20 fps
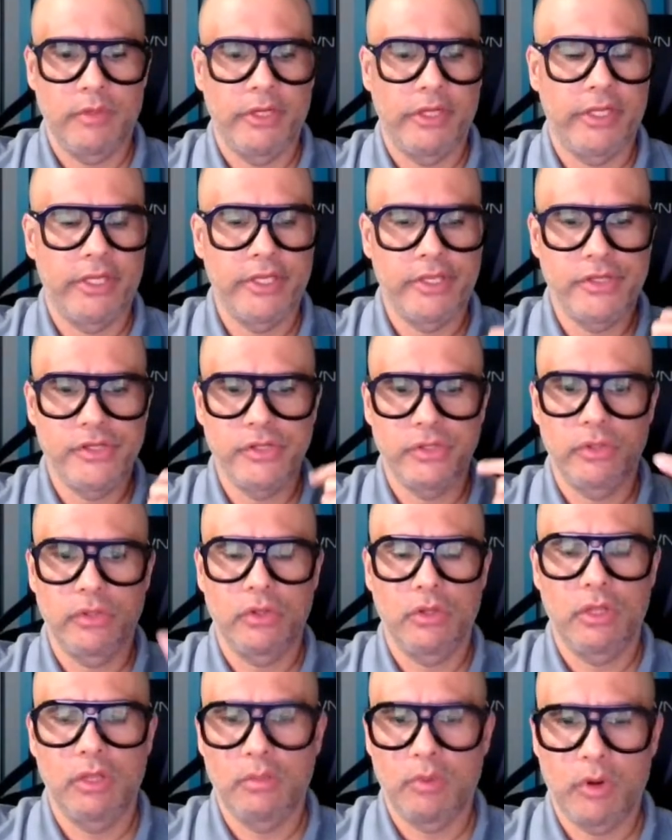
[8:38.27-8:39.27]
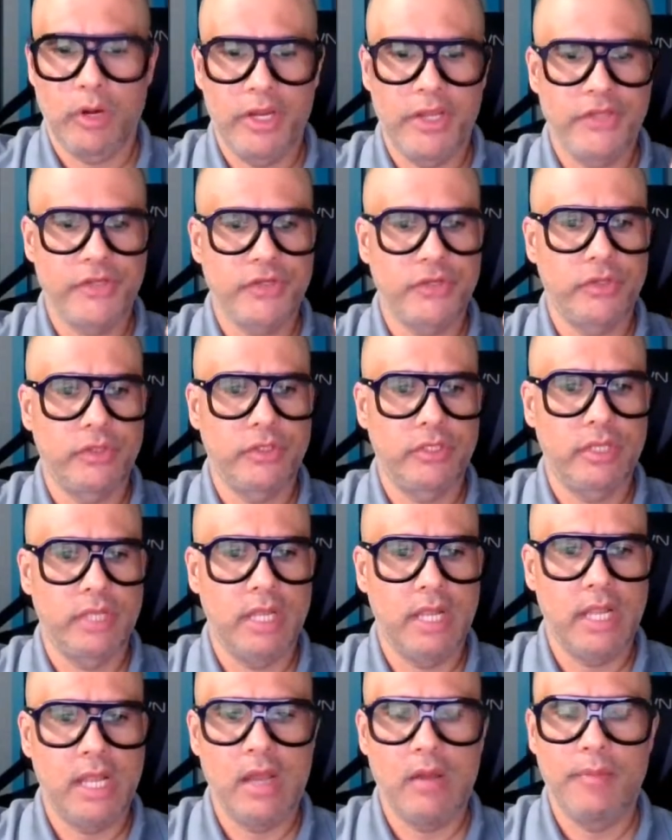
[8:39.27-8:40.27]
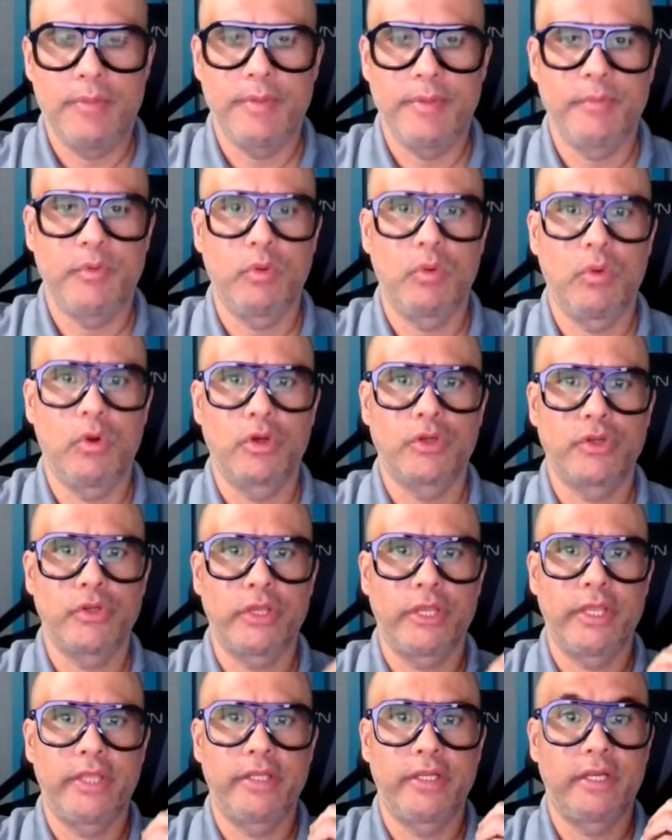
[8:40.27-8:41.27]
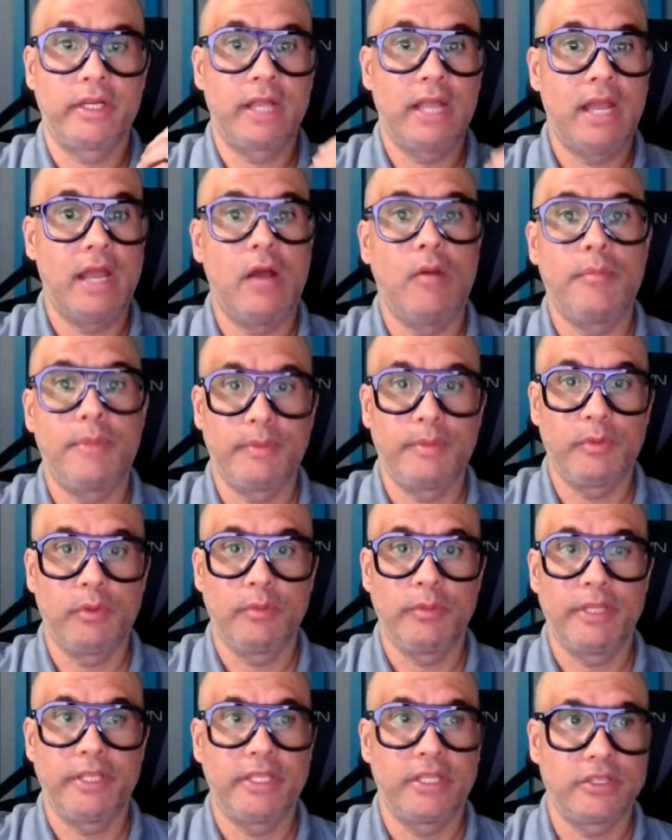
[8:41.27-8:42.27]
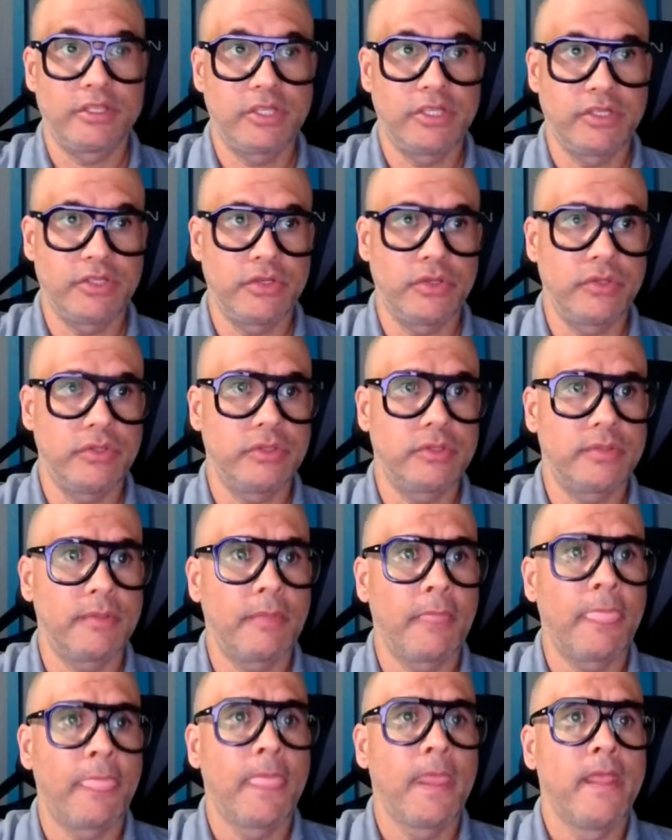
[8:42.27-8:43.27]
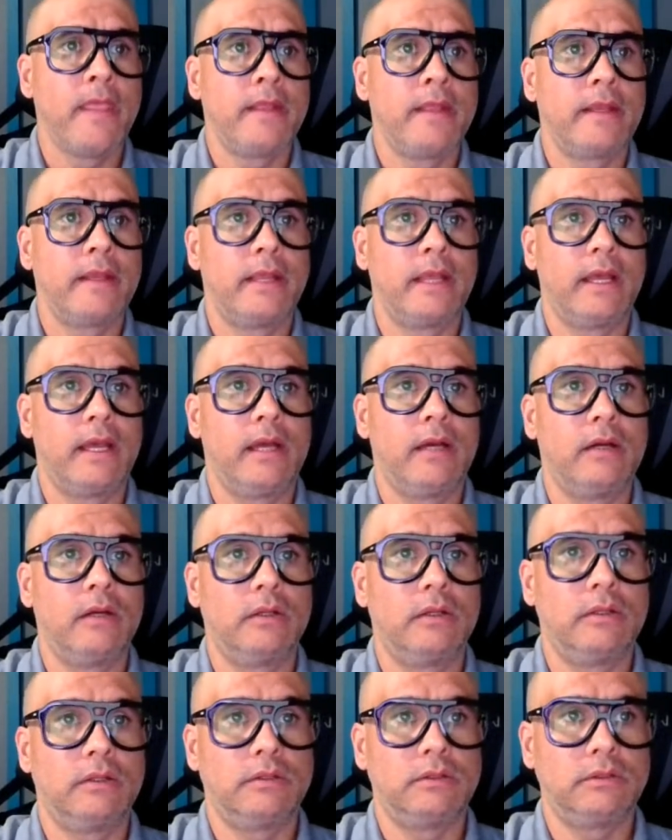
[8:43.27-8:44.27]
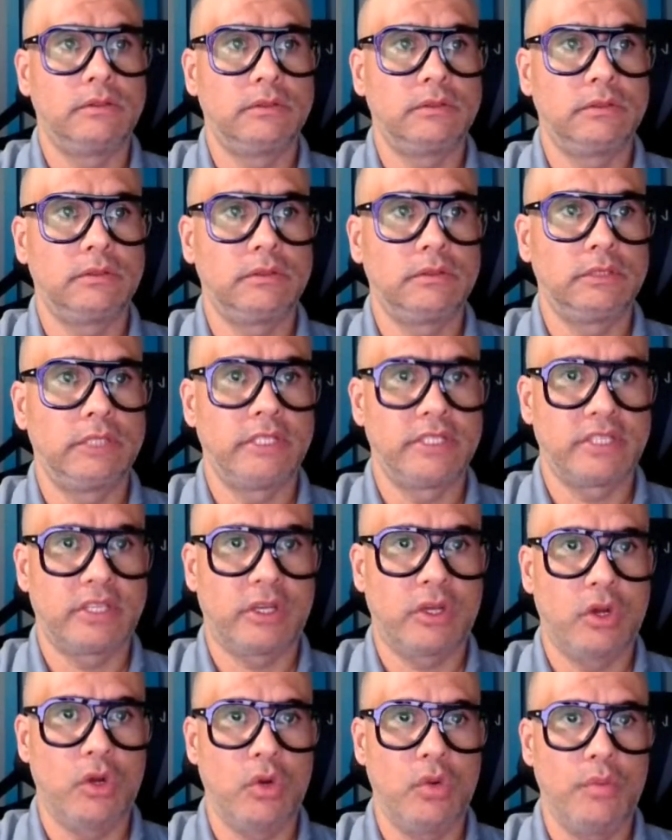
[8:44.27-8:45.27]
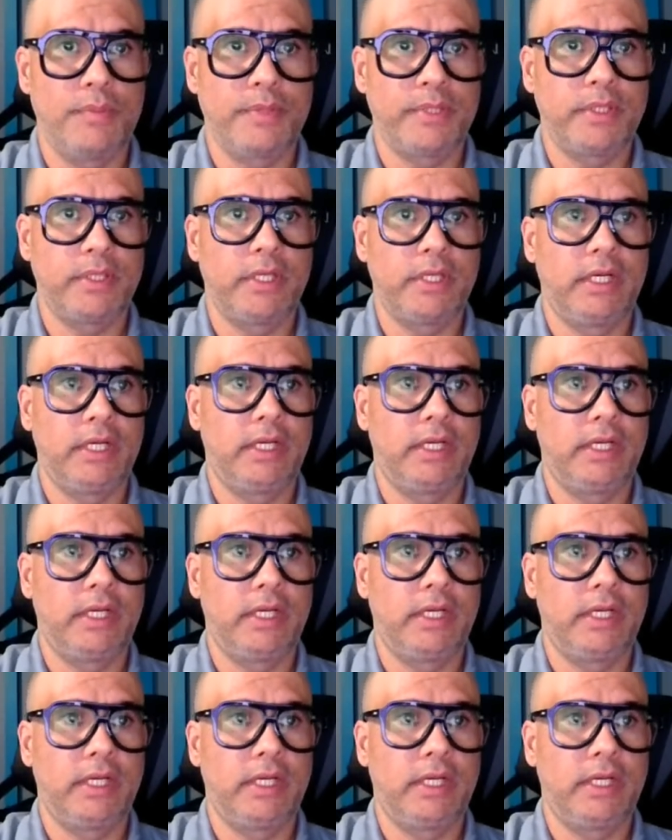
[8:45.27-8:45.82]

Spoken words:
communication, collaboration, how people work together, and how people make decisions. Now, the scope.